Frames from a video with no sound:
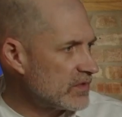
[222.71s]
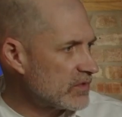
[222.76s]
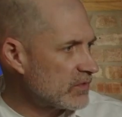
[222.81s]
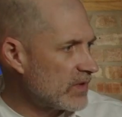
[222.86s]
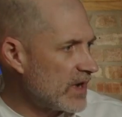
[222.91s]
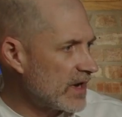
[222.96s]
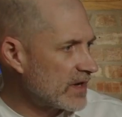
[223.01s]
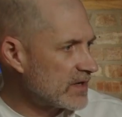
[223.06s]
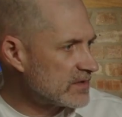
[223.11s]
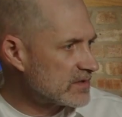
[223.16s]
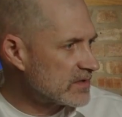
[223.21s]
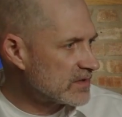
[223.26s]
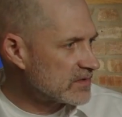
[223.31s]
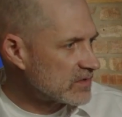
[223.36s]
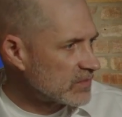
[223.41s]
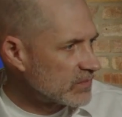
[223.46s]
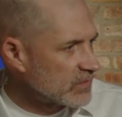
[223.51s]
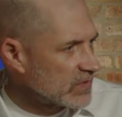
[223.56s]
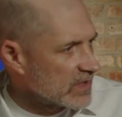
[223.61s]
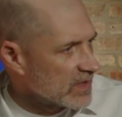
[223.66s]
the racking
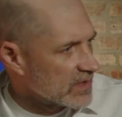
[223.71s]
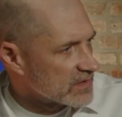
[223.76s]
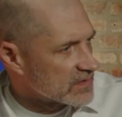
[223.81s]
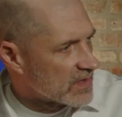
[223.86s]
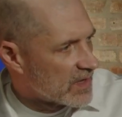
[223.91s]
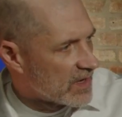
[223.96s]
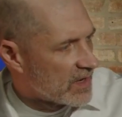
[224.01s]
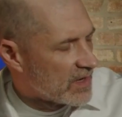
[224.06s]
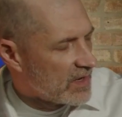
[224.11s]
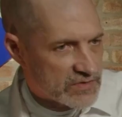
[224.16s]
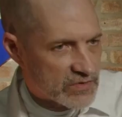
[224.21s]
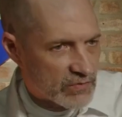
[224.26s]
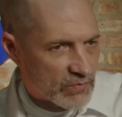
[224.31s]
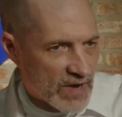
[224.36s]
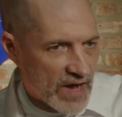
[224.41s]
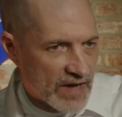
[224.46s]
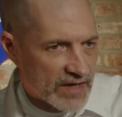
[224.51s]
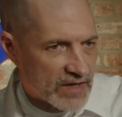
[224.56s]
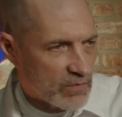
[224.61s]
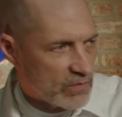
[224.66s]
system, because the
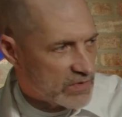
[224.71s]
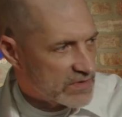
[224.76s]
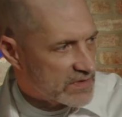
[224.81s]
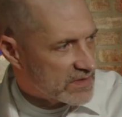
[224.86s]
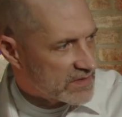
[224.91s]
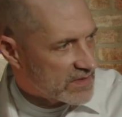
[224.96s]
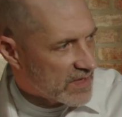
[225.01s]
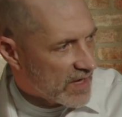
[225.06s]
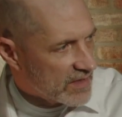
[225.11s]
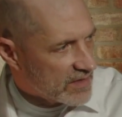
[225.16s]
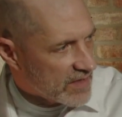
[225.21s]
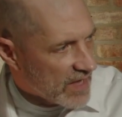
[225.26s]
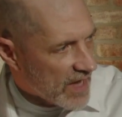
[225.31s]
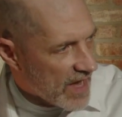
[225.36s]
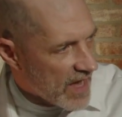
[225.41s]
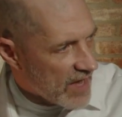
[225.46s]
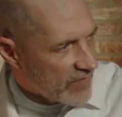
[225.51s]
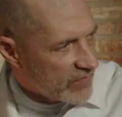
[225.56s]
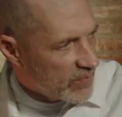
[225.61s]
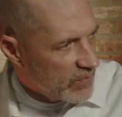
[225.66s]
racking was designed to
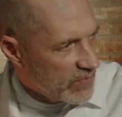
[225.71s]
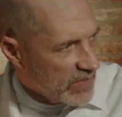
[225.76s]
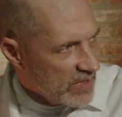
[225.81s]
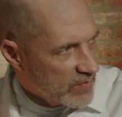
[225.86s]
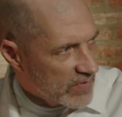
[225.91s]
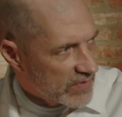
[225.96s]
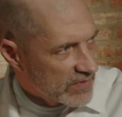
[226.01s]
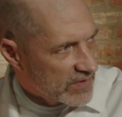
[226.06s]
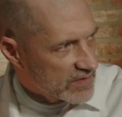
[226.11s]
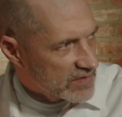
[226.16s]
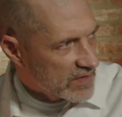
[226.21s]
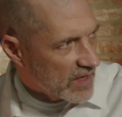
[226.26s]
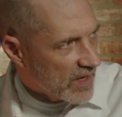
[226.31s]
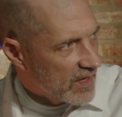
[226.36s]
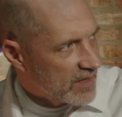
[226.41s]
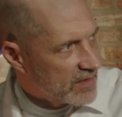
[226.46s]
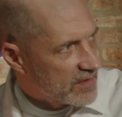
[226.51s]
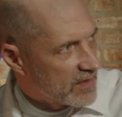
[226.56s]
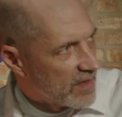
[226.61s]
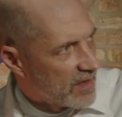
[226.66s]
have a beam at this
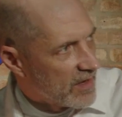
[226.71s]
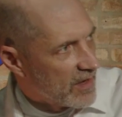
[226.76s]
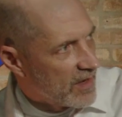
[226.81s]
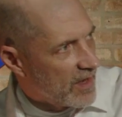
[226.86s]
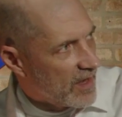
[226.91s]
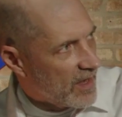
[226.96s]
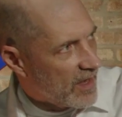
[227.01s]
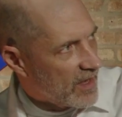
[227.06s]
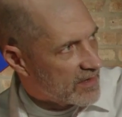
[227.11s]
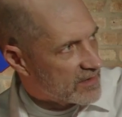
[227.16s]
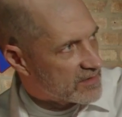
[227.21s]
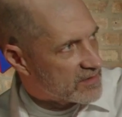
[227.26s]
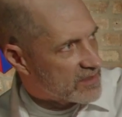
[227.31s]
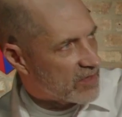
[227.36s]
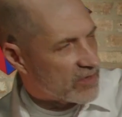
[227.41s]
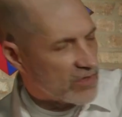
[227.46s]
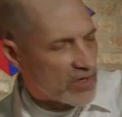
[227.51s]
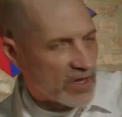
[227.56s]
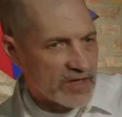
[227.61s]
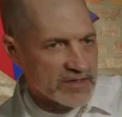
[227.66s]
height and
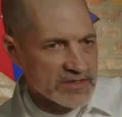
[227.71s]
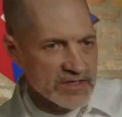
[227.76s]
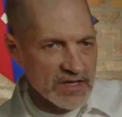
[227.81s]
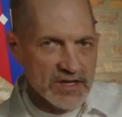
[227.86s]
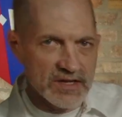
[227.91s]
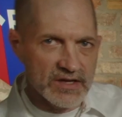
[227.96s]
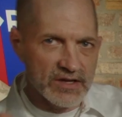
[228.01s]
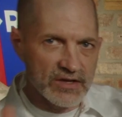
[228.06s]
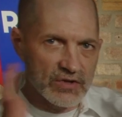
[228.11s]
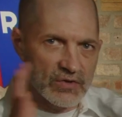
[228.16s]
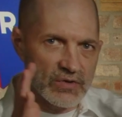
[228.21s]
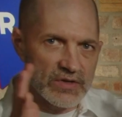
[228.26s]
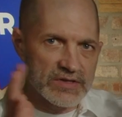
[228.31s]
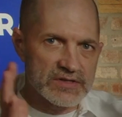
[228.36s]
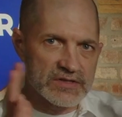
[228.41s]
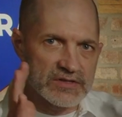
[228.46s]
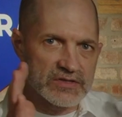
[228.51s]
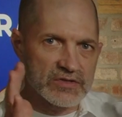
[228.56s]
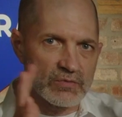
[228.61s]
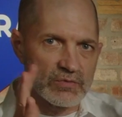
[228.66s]
standard heights. It
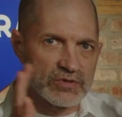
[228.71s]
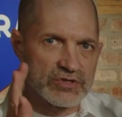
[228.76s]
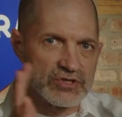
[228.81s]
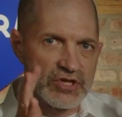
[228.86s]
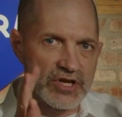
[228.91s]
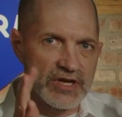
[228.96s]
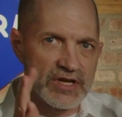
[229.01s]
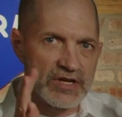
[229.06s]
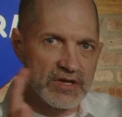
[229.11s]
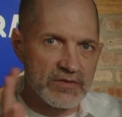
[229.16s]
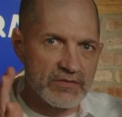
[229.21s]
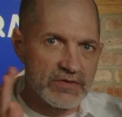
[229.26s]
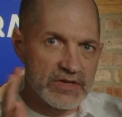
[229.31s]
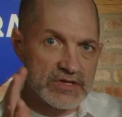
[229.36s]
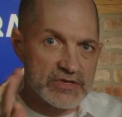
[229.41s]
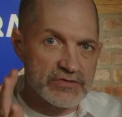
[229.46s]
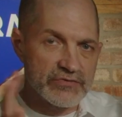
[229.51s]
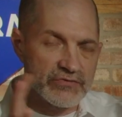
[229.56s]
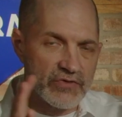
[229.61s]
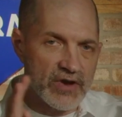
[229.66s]
increases the rigidity of
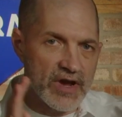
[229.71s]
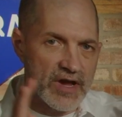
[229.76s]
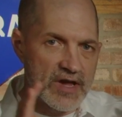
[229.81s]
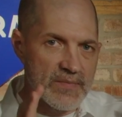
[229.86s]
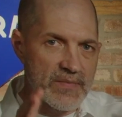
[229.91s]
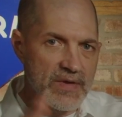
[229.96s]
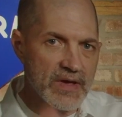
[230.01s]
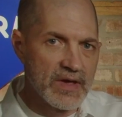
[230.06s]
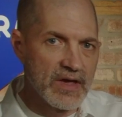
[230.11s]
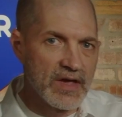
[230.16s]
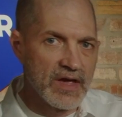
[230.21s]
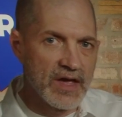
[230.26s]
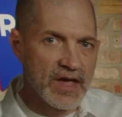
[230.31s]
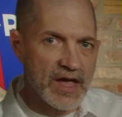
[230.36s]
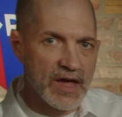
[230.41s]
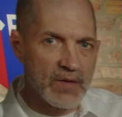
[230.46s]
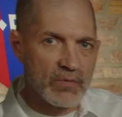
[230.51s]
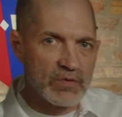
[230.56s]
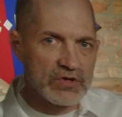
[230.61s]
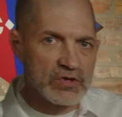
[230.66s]
each frame,
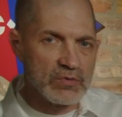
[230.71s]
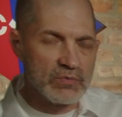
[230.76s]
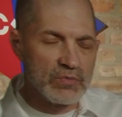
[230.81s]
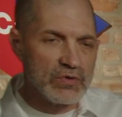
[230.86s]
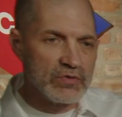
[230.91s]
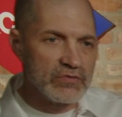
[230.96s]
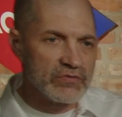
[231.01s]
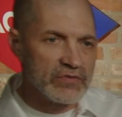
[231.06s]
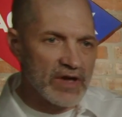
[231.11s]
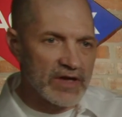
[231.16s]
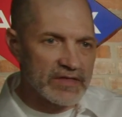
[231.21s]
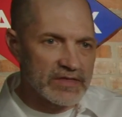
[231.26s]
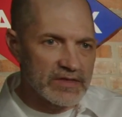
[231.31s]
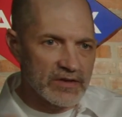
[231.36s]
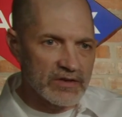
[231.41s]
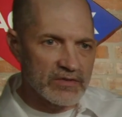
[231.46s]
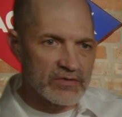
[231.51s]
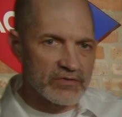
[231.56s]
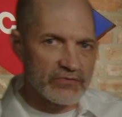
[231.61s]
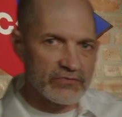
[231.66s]
and when you move that,
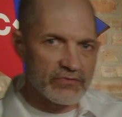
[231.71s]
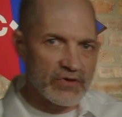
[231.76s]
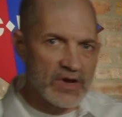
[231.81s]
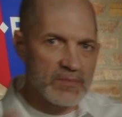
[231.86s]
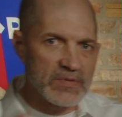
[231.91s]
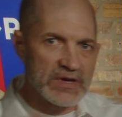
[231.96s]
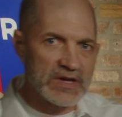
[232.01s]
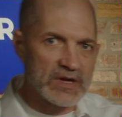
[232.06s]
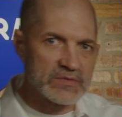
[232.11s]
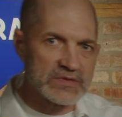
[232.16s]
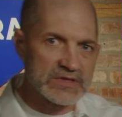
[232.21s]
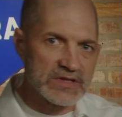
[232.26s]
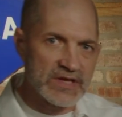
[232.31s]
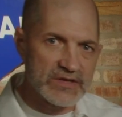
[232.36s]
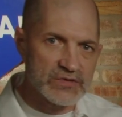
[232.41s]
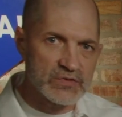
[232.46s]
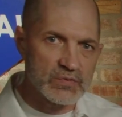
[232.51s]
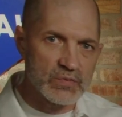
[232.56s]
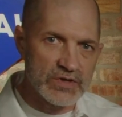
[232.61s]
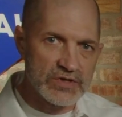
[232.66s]
the frame becomes
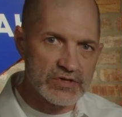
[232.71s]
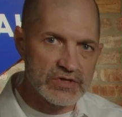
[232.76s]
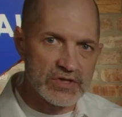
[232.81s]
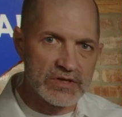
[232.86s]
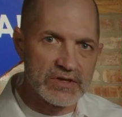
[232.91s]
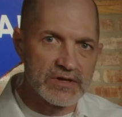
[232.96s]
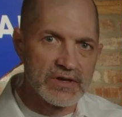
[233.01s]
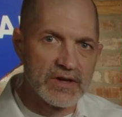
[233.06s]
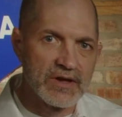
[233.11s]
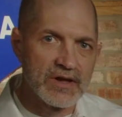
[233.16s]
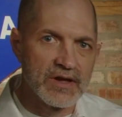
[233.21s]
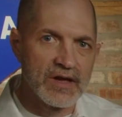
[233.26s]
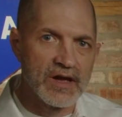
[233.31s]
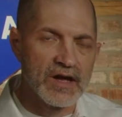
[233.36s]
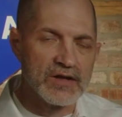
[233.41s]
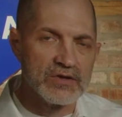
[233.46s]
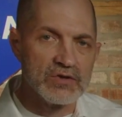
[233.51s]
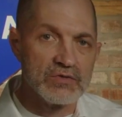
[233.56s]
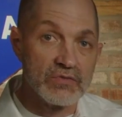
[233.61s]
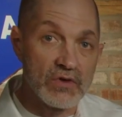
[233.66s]
less rigid,
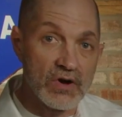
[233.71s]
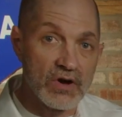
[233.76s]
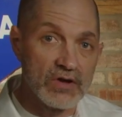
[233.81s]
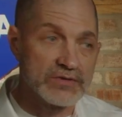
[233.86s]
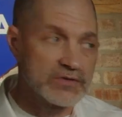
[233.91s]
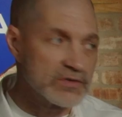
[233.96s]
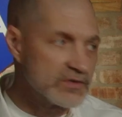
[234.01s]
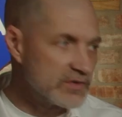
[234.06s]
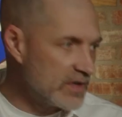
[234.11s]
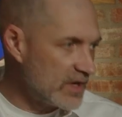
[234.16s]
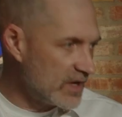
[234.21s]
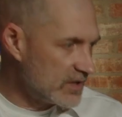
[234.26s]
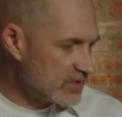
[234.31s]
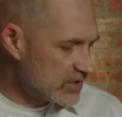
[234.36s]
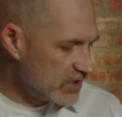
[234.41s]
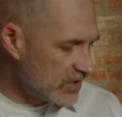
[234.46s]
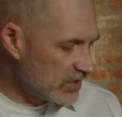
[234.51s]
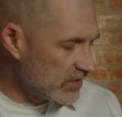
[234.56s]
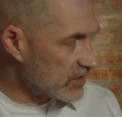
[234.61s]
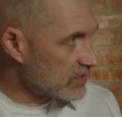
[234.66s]
and you've altered the
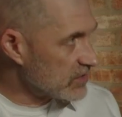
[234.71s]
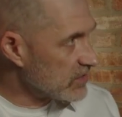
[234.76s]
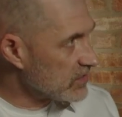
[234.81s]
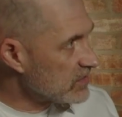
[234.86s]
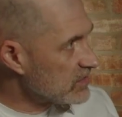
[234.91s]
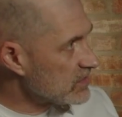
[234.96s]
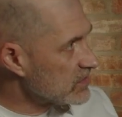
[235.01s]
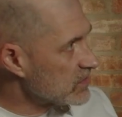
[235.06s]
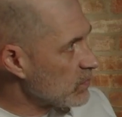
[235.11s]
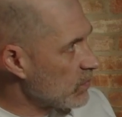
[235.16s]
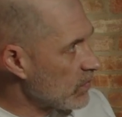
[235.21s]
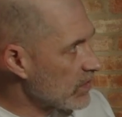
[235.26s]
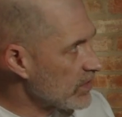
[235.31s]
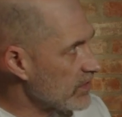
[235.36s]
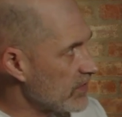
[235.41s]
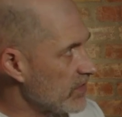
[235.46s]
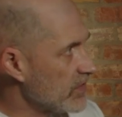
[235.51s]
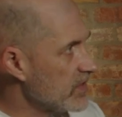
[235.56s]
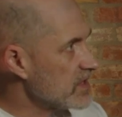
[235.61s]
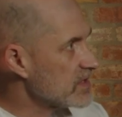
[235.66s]
engineering. So this is one of
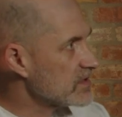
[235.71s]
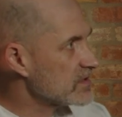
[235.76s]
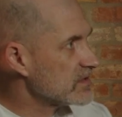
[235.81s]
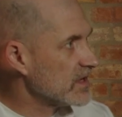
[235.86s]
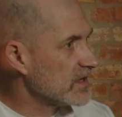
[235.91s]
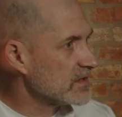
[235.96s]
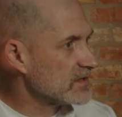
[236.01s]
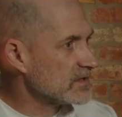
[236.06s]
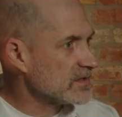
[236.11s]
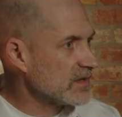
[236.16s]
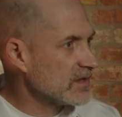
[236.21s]
the things that